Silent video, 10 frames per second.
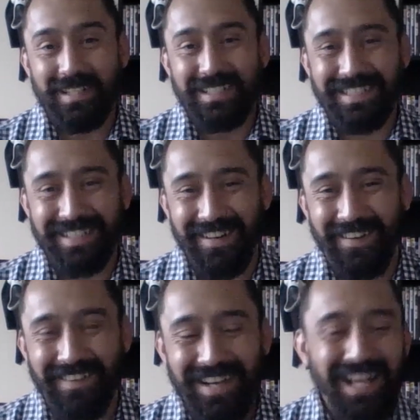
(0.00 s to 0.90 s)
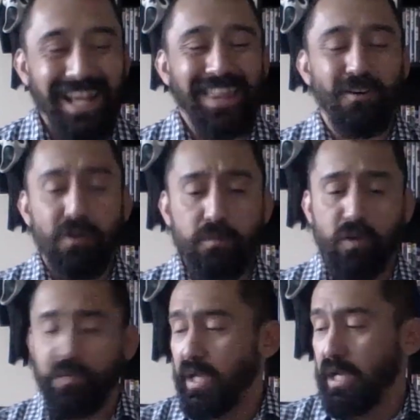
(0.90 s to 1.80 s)
So, the whole
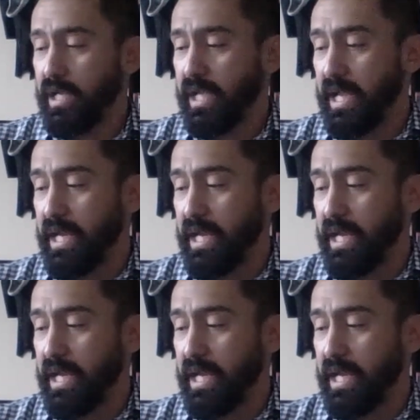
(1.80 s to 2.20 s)
movie, again,